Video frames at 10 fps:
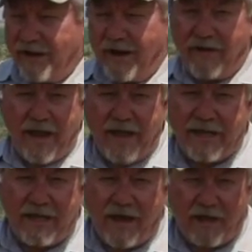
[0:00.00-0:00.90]
Our ag
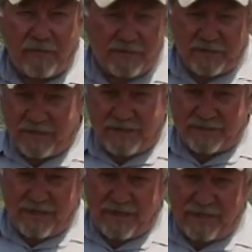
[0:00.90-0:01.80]
economist at Texas
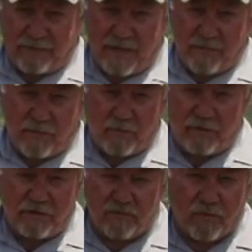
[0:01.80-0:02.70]
A&M came up with
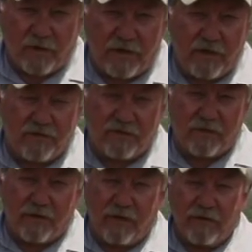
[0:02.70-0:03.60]
it 20 years or so
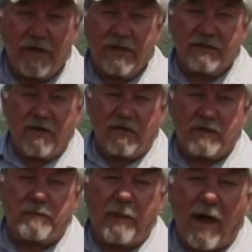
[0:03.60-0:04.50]
ago. It's called the
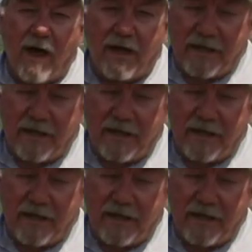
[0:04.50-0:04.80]
SPA